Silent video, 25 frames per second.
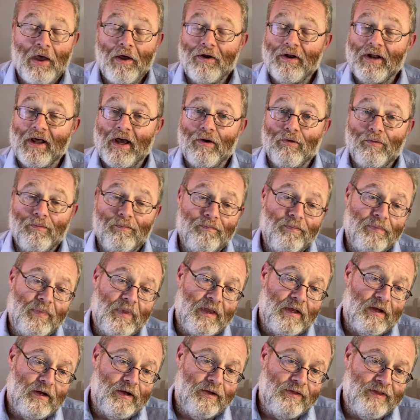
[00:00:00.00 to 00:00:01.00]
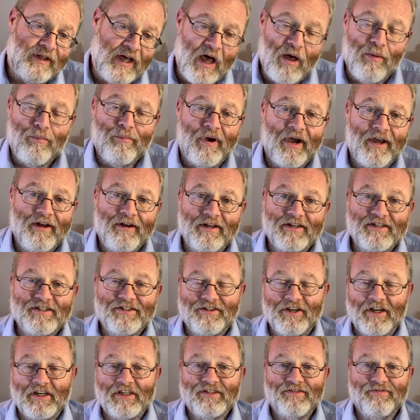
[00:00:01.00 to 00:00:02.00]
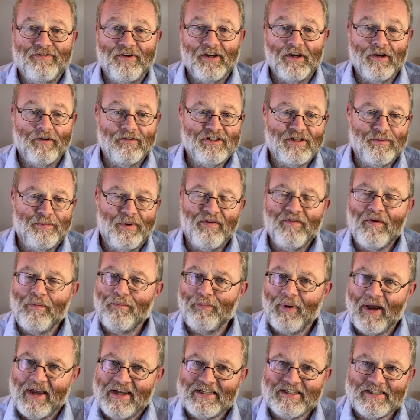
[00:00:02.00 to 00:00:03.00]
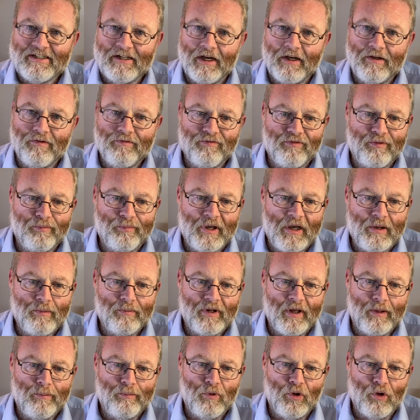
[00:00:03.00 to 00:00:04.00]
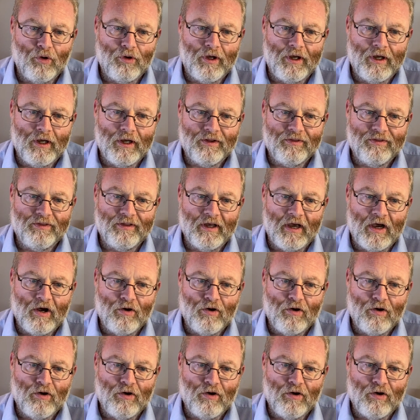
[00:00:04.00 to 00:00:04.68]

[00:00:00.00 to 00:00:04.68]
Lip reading: Now that minus six figure is a bit of a baseline for me when I'm looking at the,